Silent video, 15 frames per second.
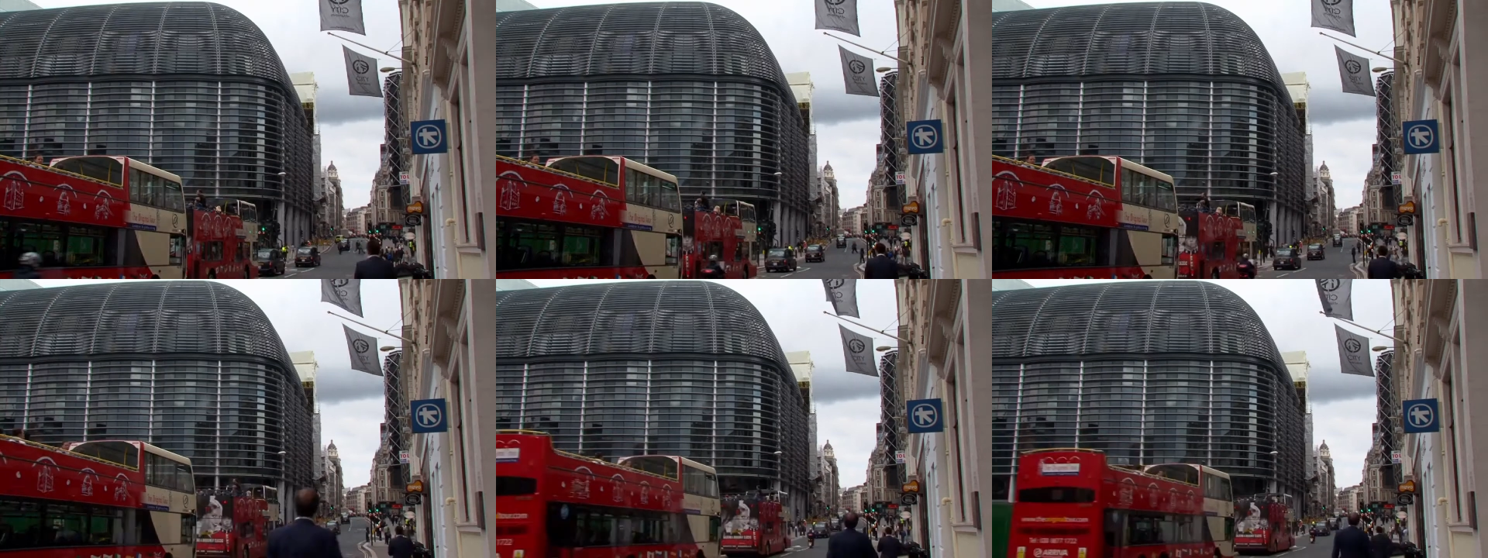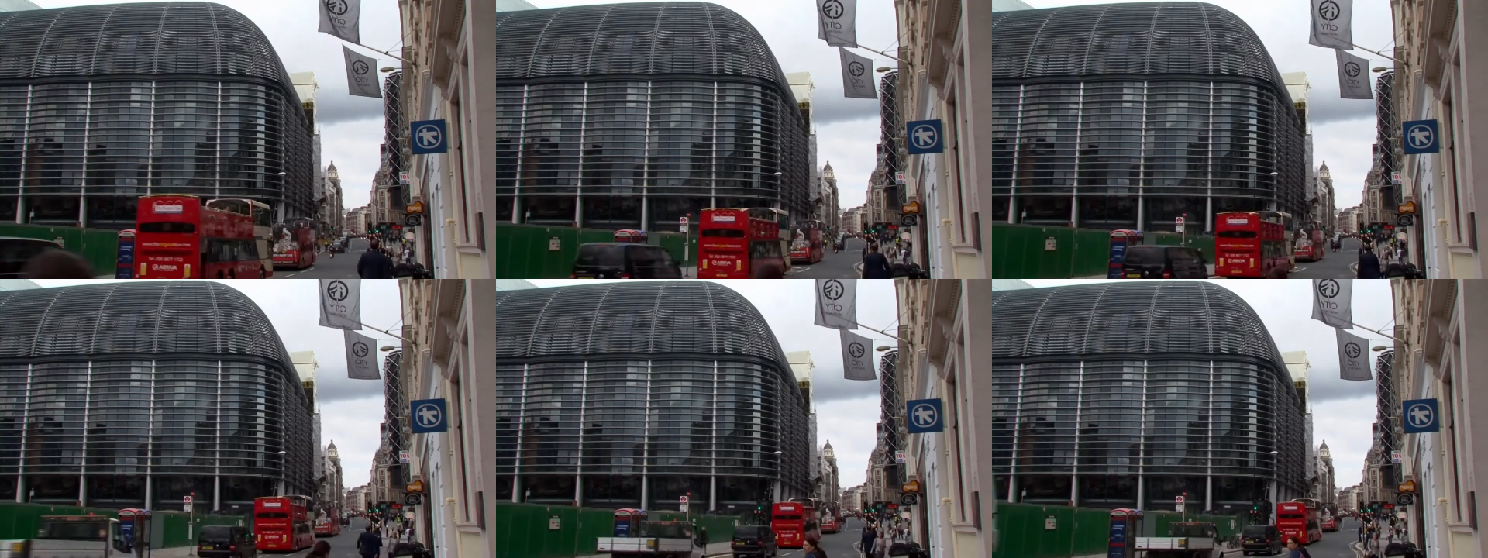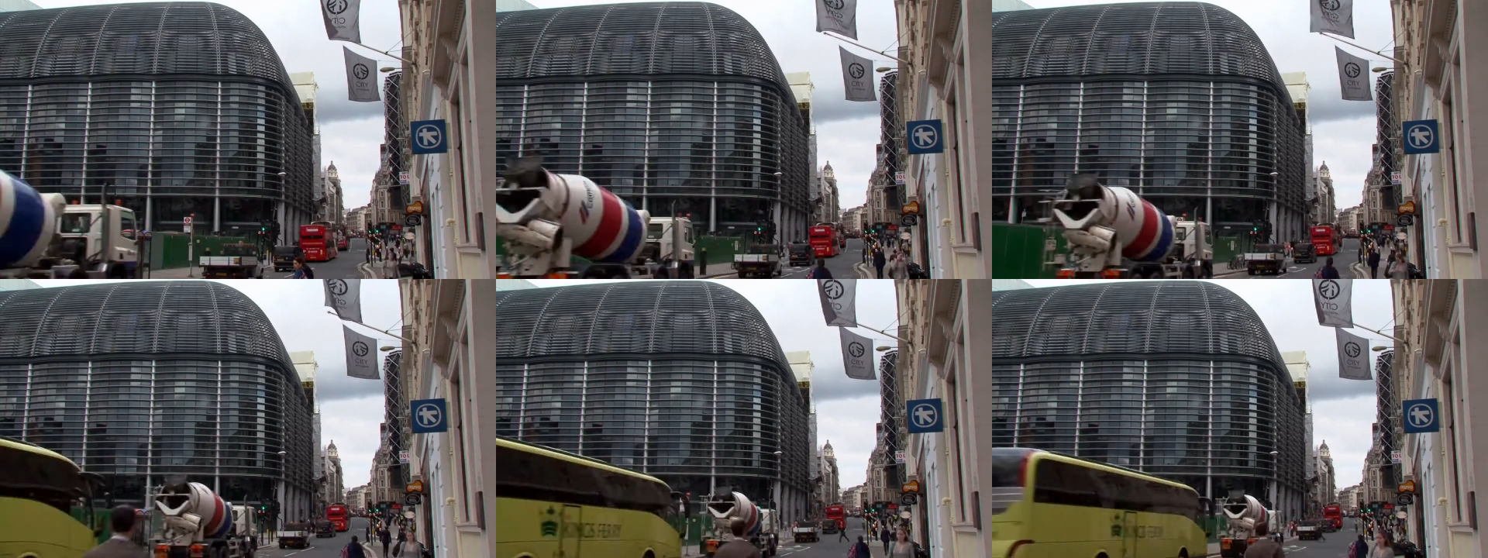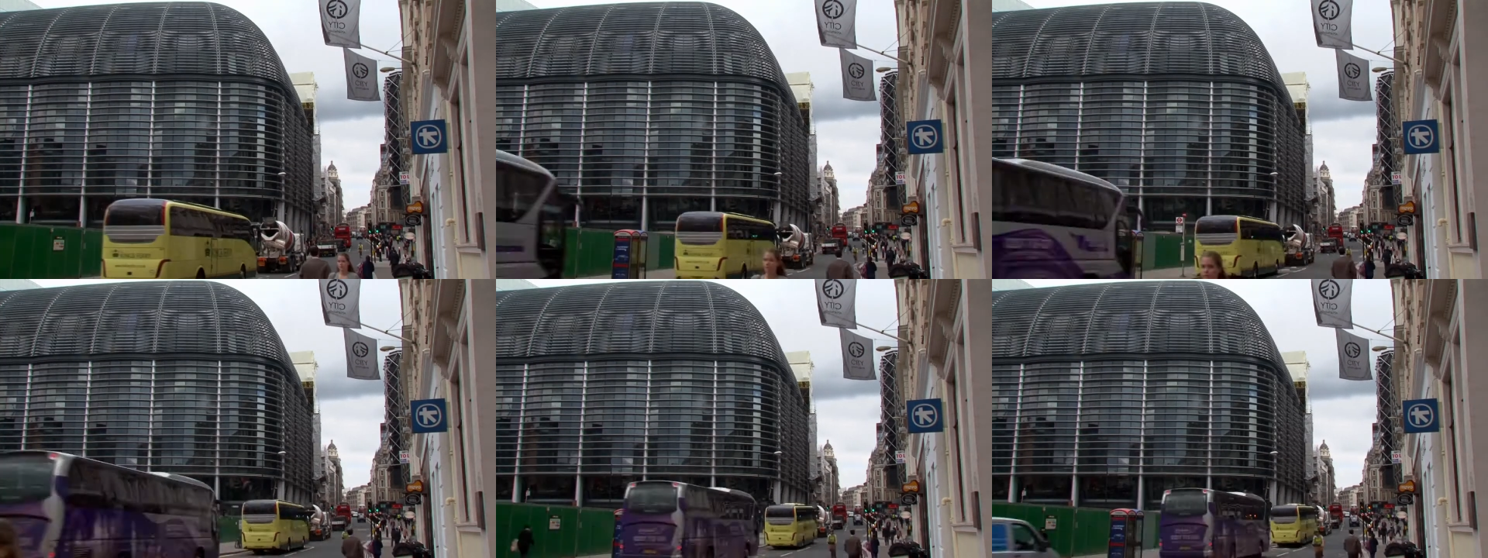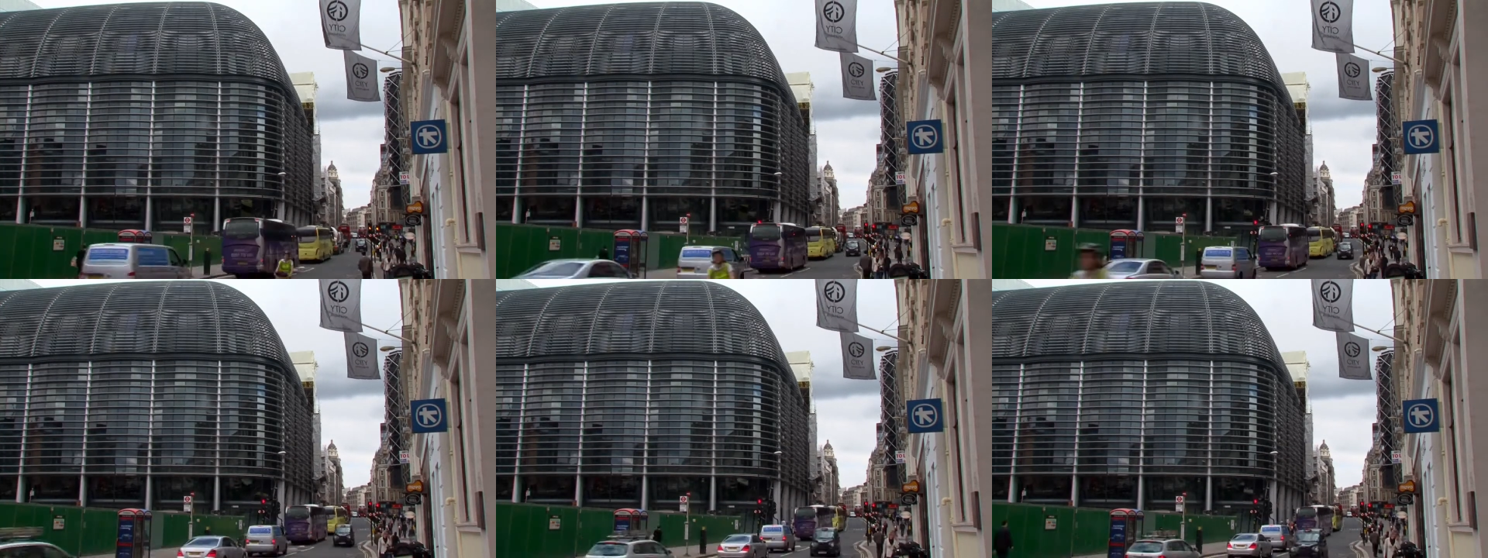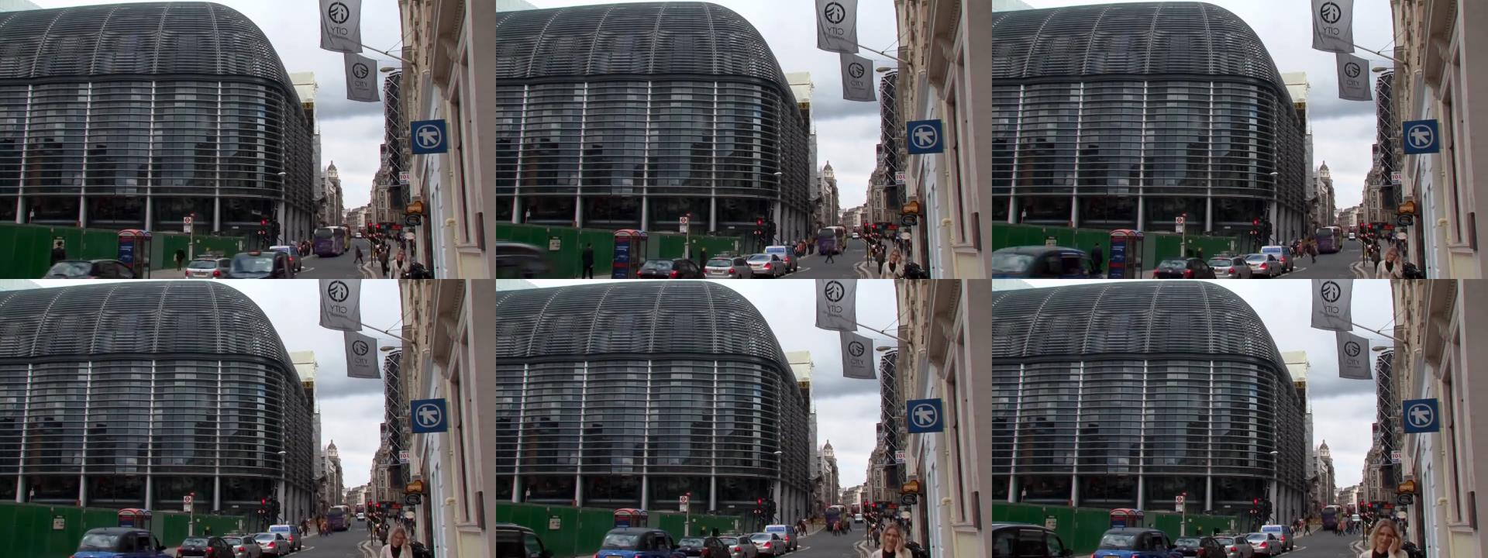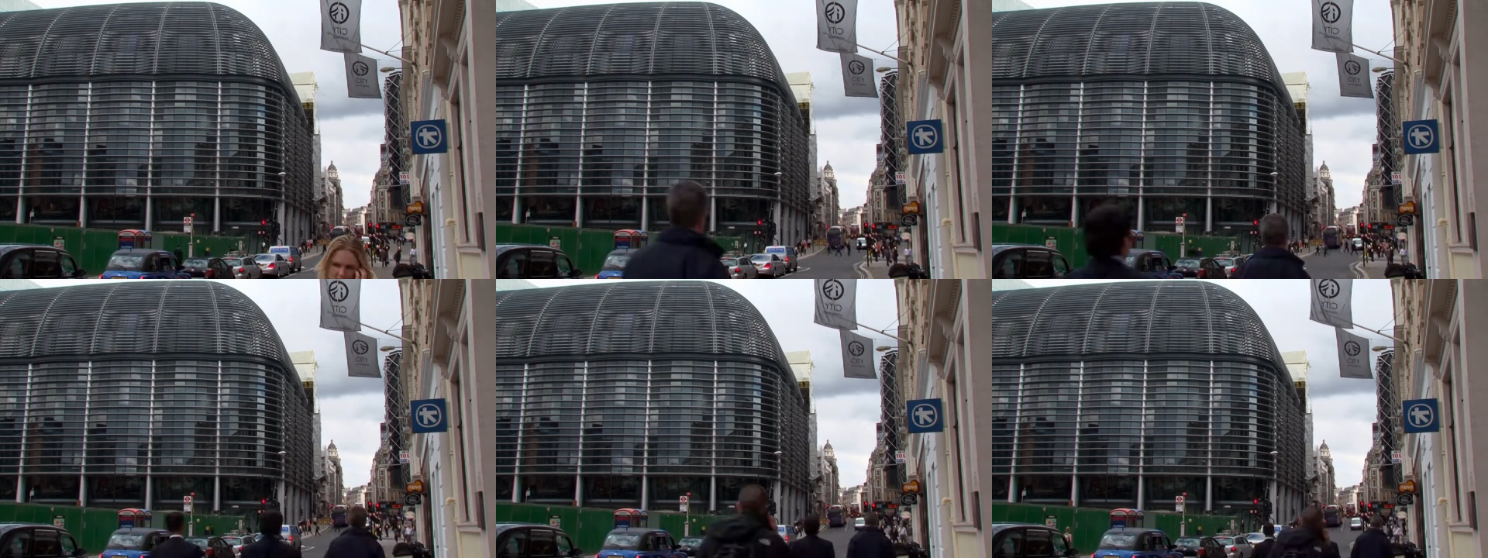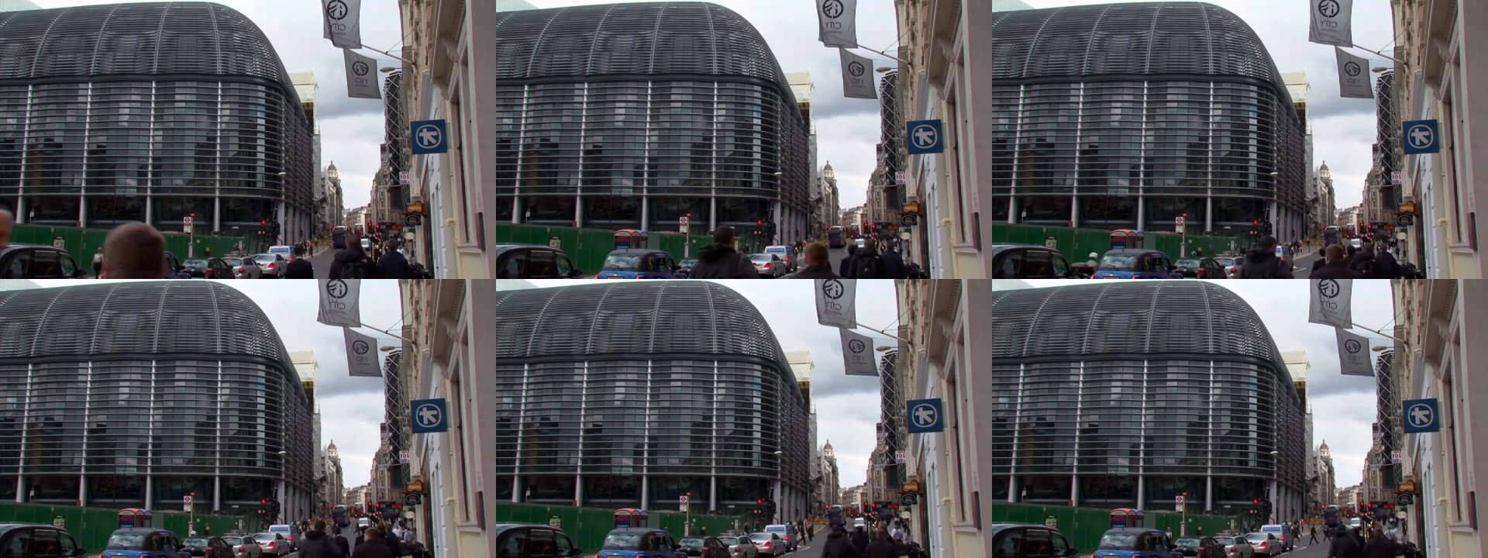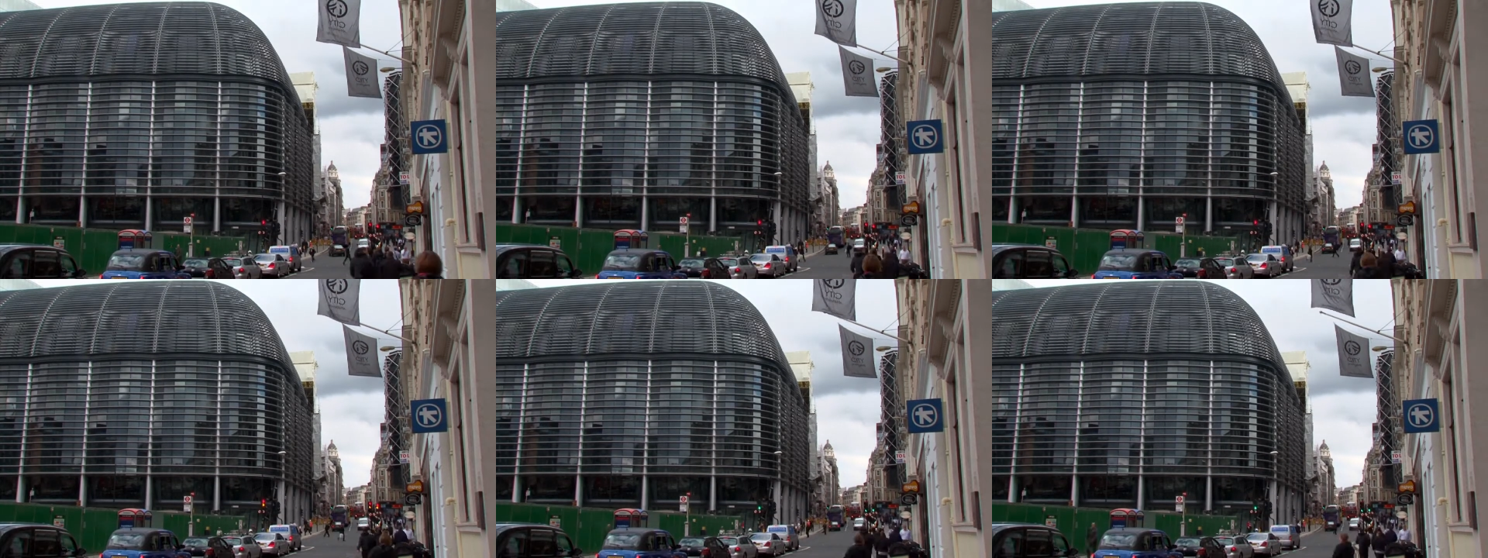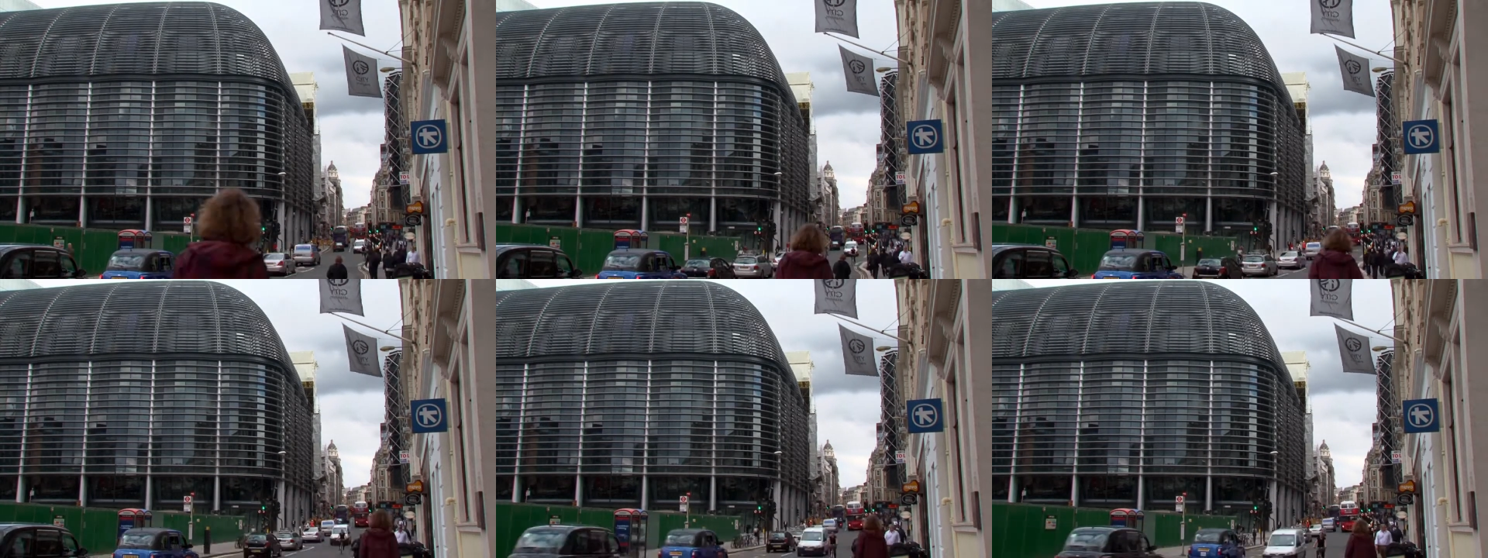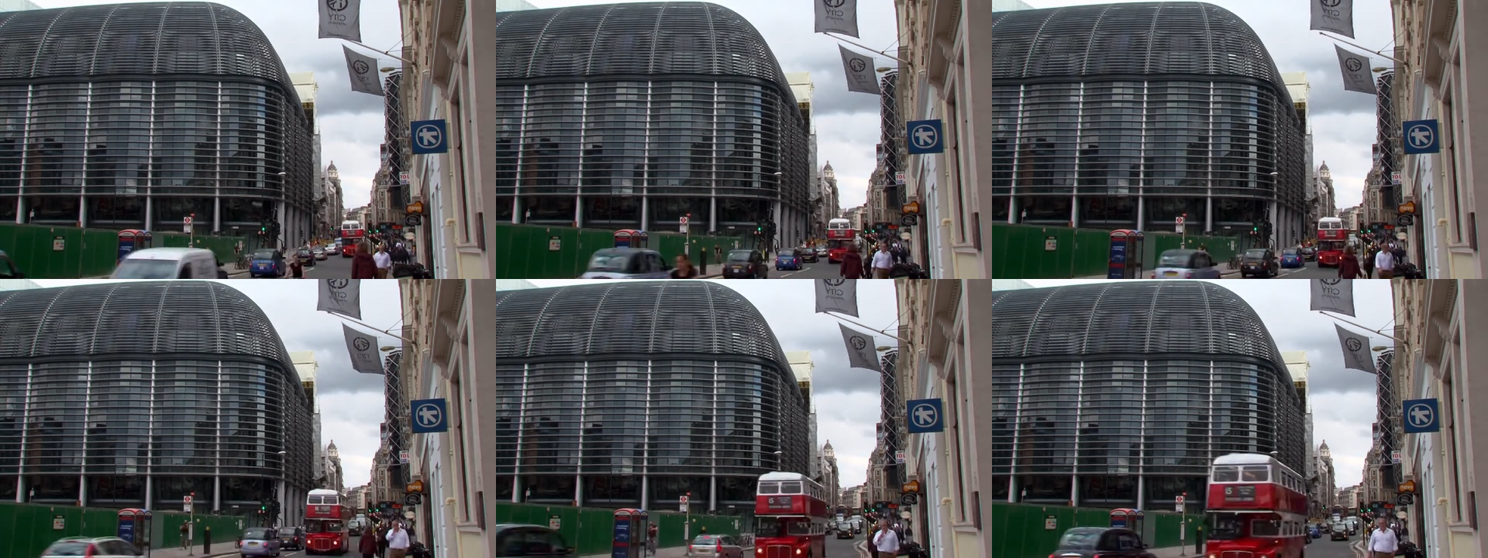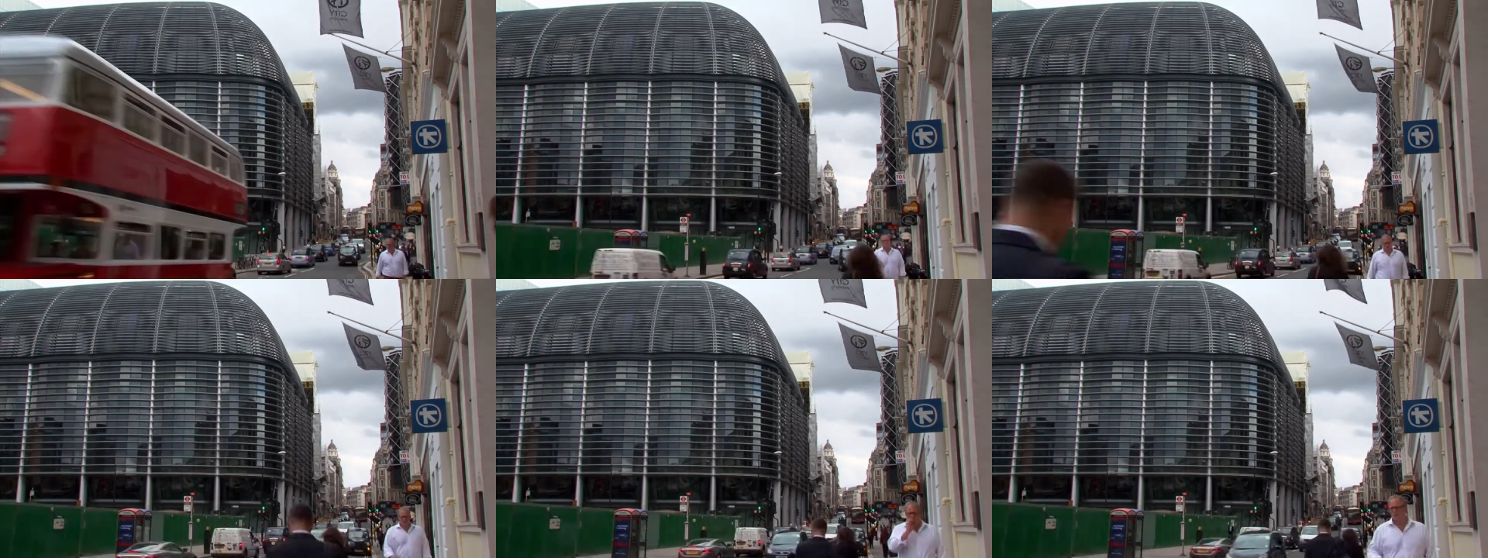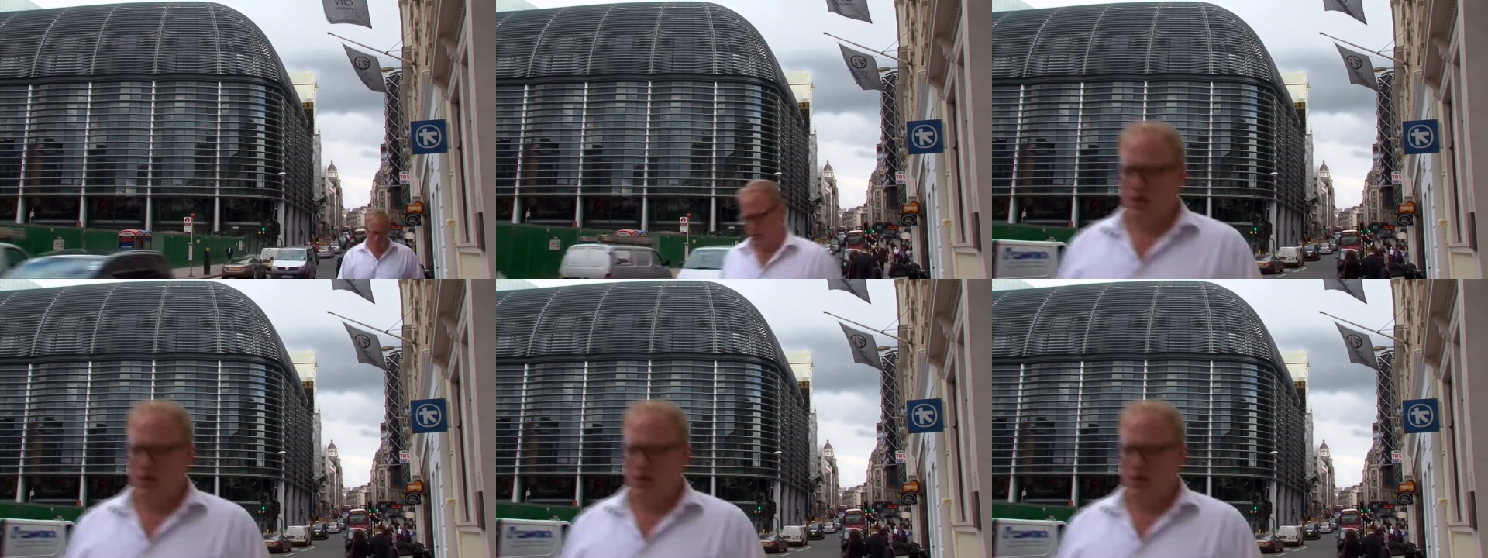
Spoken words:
[unreadable: no face in view]